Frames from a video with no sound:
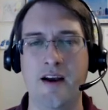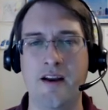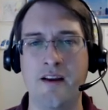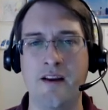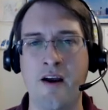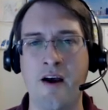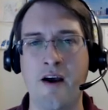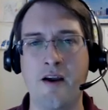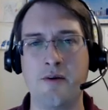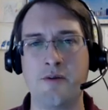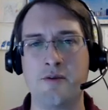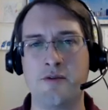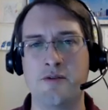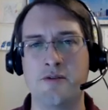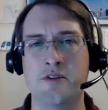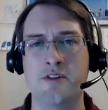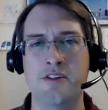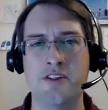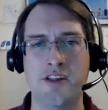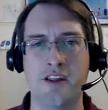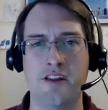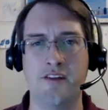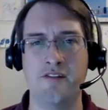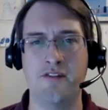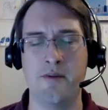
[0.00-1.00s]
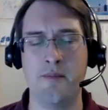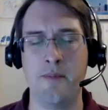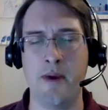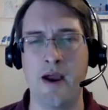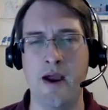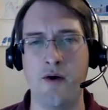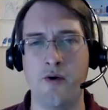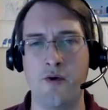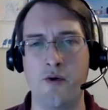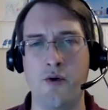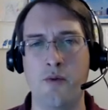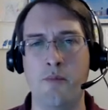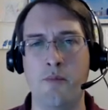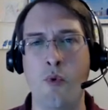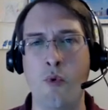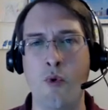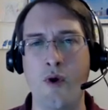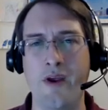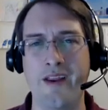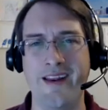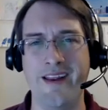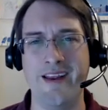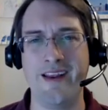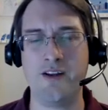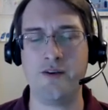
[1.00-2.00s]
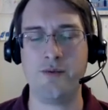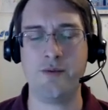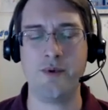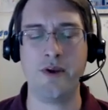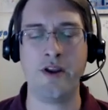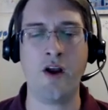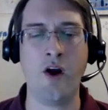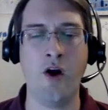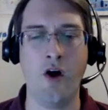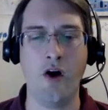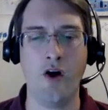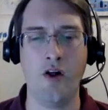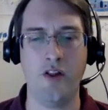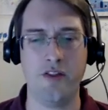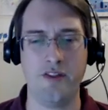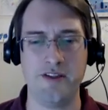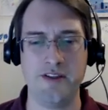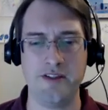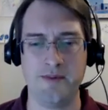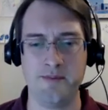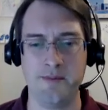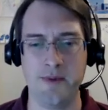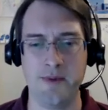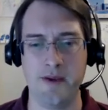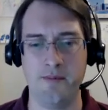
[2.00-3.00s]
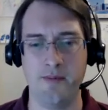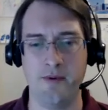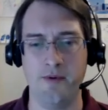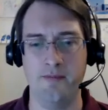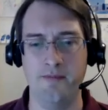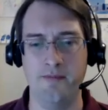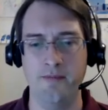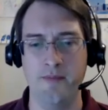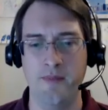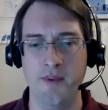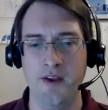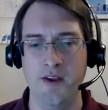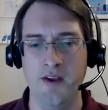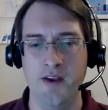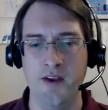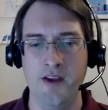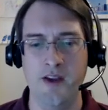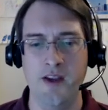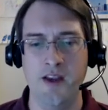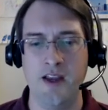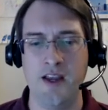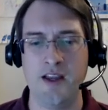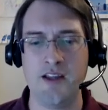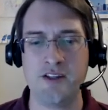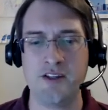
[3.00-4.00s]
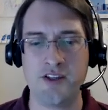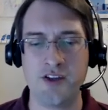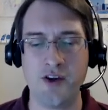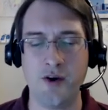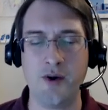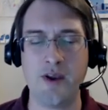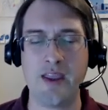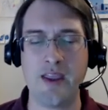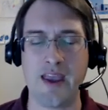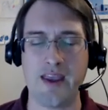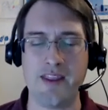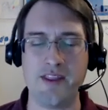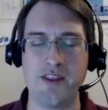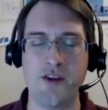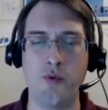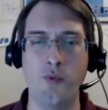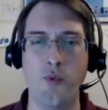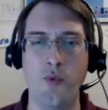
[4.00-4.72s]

Congress would still have the power to appoint and to recall these people. And so, again, there